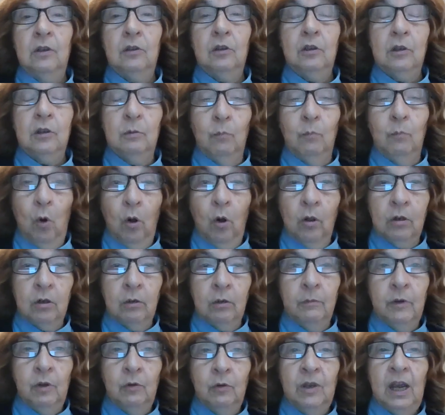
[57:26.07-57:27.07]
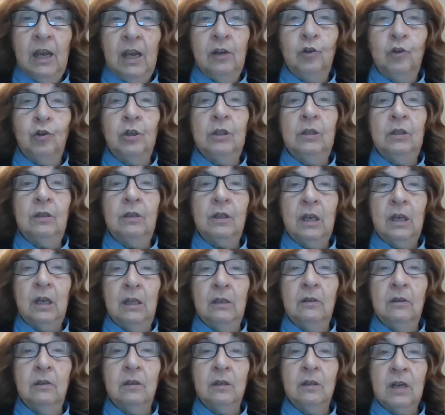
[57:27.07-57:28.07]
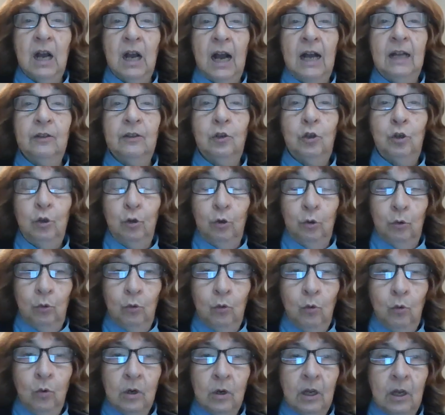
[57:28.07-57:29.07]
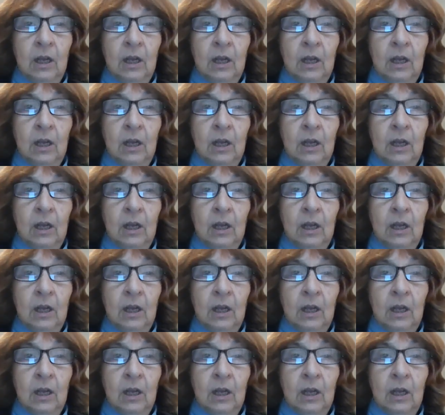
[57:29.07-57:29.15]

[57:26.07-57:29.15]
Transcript: Smaller mutations in SCA2